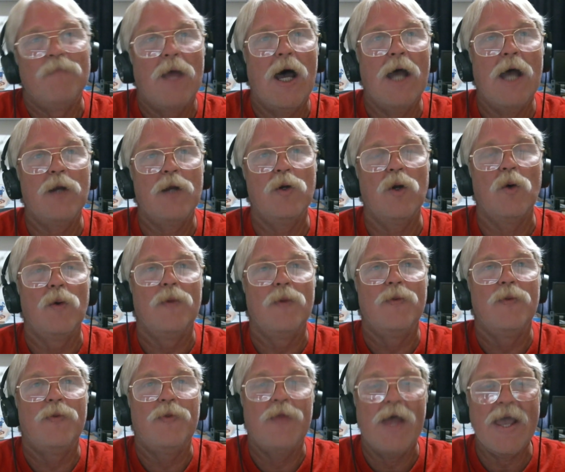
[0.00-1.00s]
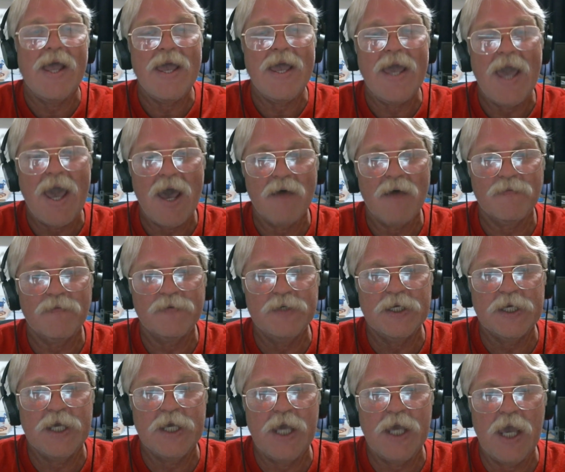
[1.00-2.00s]
I don't know, they have to
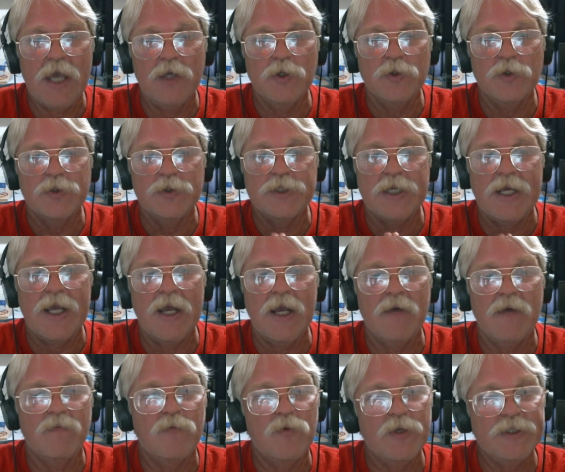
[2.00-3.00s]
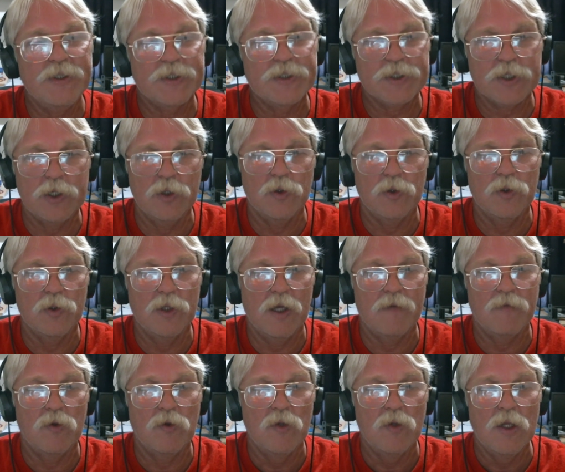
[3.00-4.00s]
cater to every skill
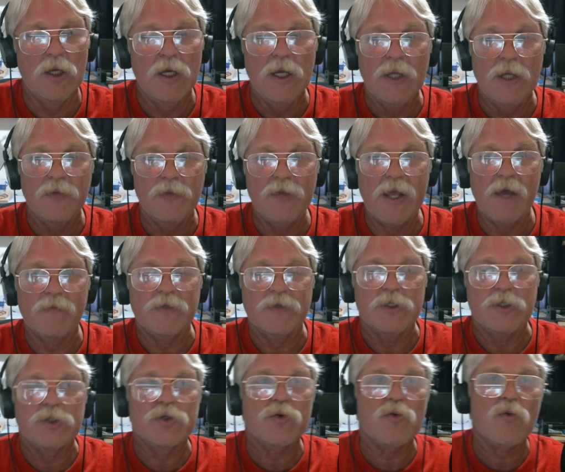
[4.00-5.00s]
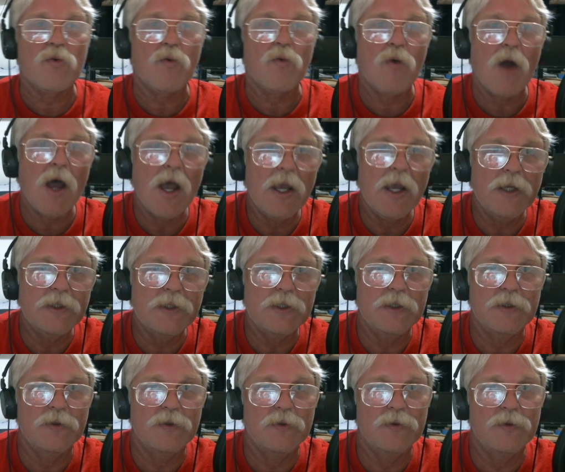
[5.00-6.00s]
level. They have to try
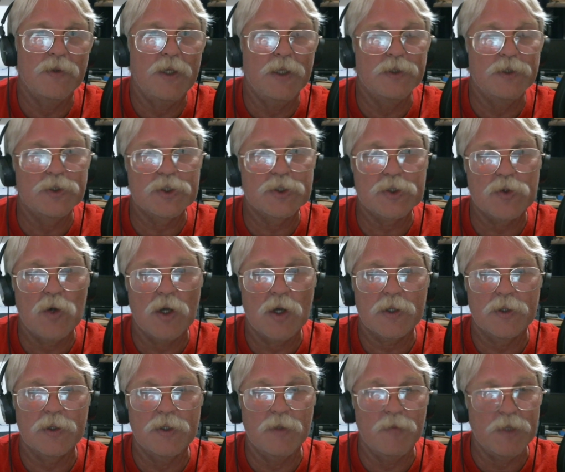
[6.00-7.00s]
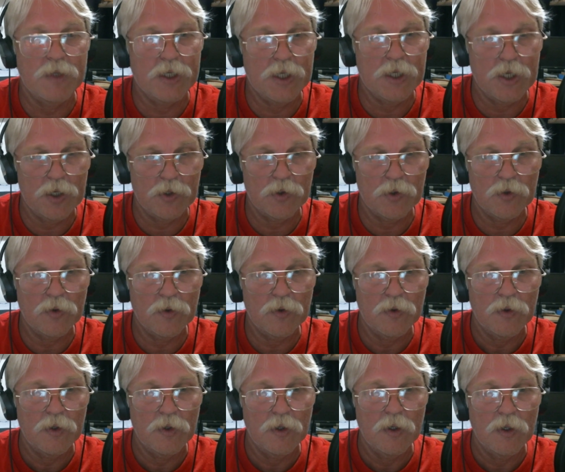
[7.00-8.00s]
to instruct the beginner,
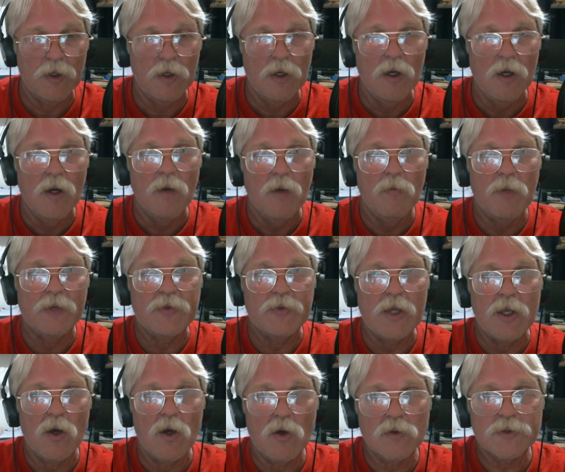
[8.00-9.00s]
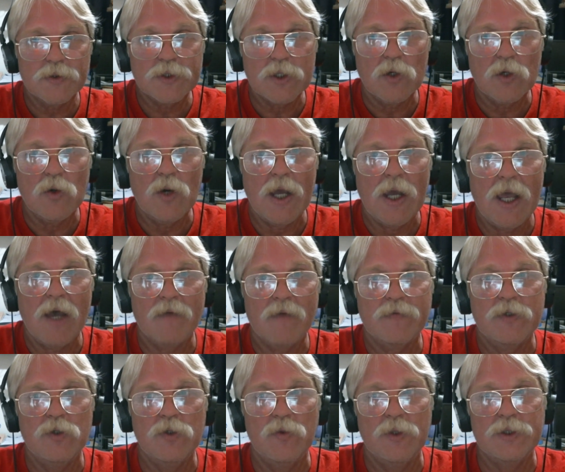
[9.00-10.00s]
but they also
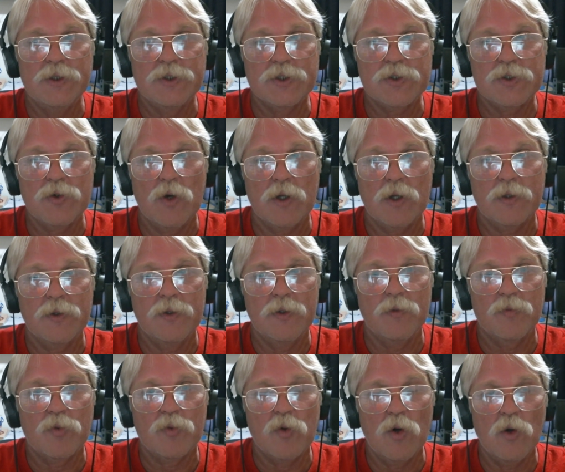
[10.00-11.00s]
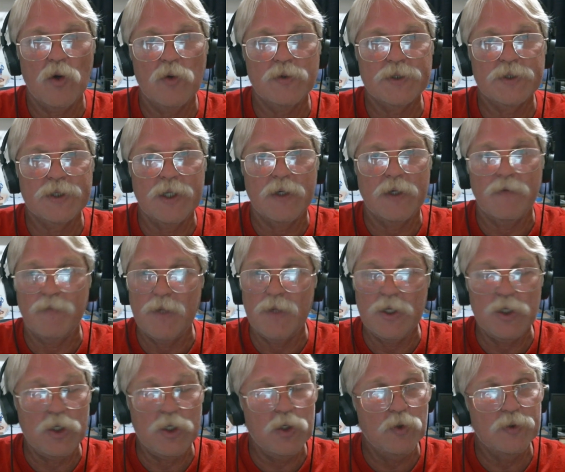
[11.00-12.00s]
have to instruct the pros that have
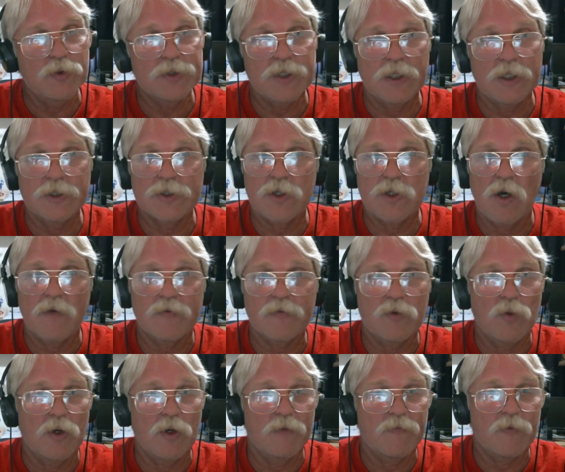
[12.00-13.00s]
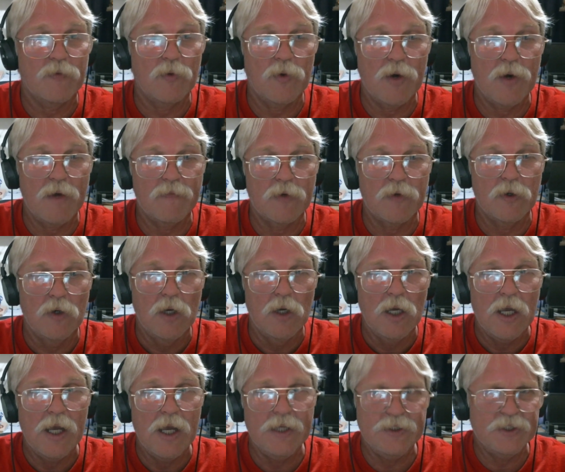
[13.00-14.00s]
been using software forever
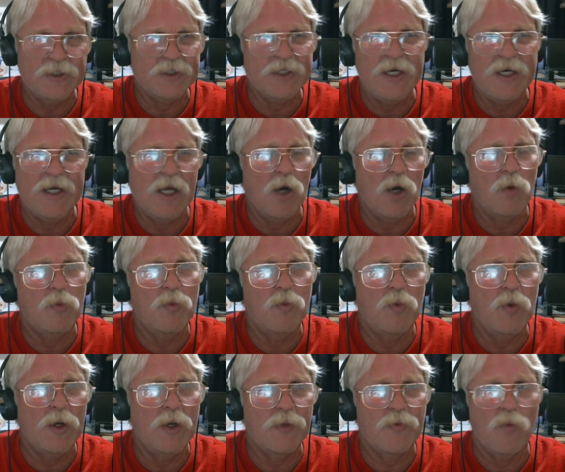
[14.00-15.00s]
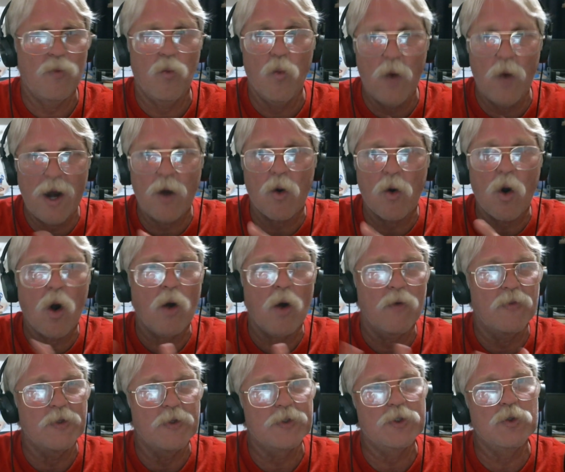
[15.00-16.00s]
and just need help with where are
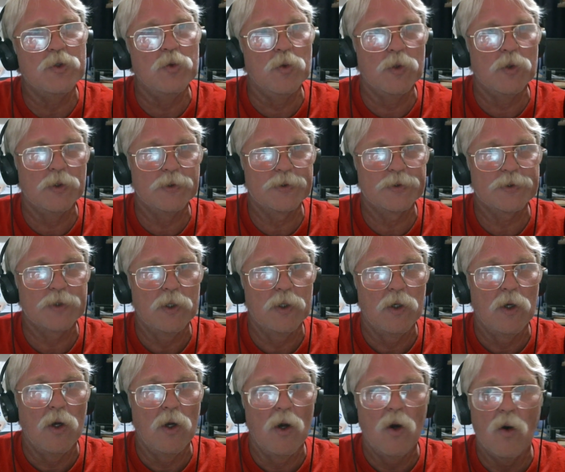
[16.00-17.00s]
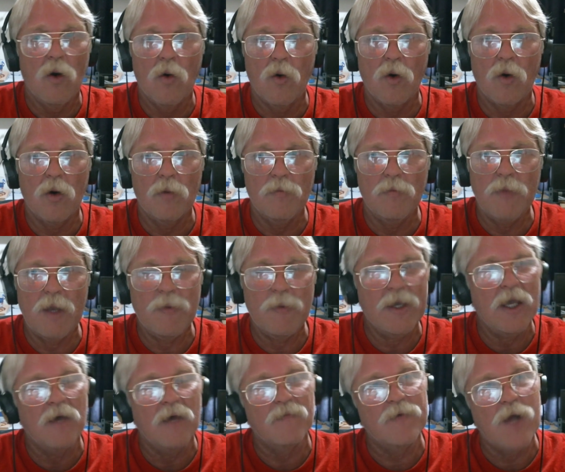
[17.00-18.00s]
the tools, or maybe
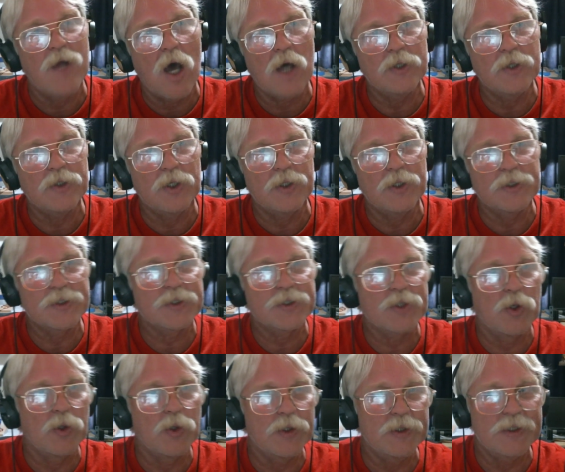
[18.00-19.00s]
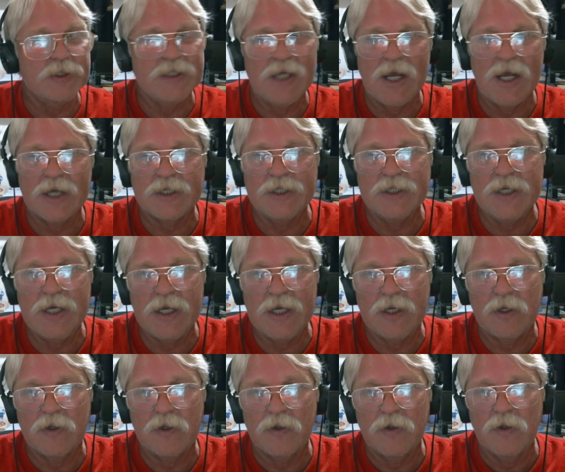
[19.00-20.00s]
have not done a certain
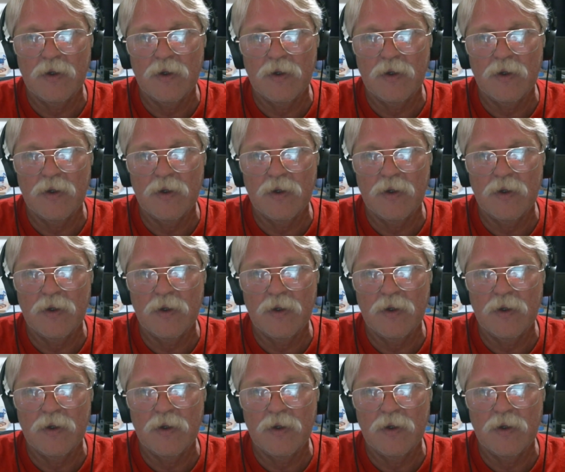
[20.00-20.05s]
technique.